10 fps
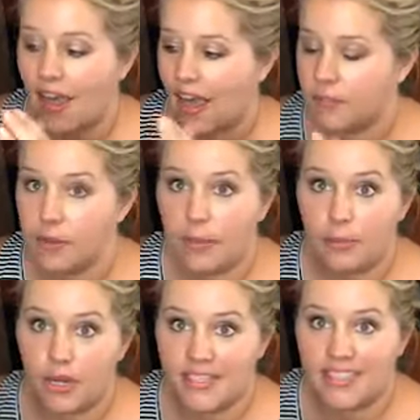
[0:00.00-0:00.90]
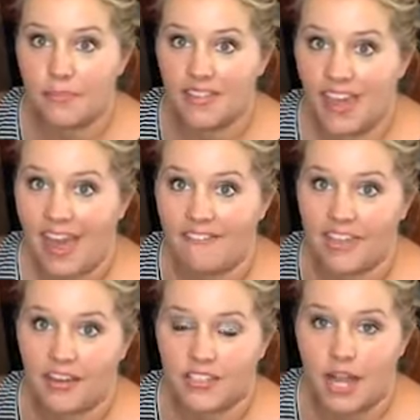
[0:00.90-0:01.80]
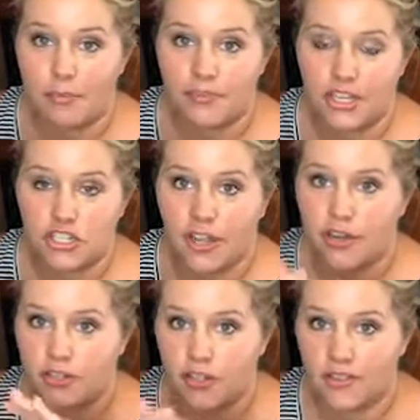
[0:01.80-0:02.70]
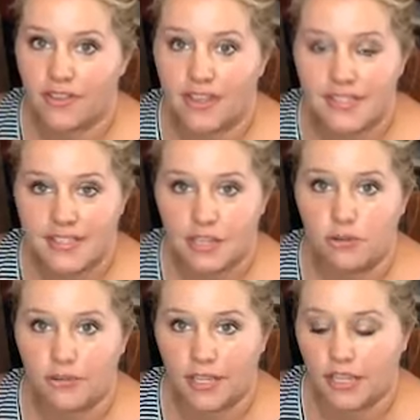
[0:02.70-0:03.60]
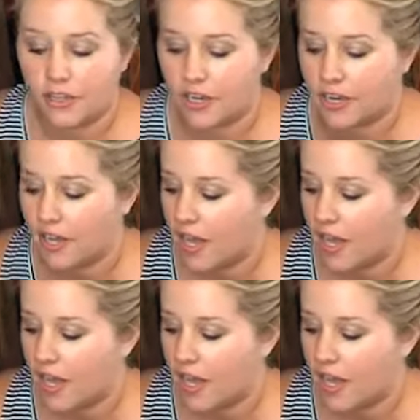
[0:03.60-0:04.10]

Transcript: And I'm gonna be putting something heavy on top of each letter so that they seal really good.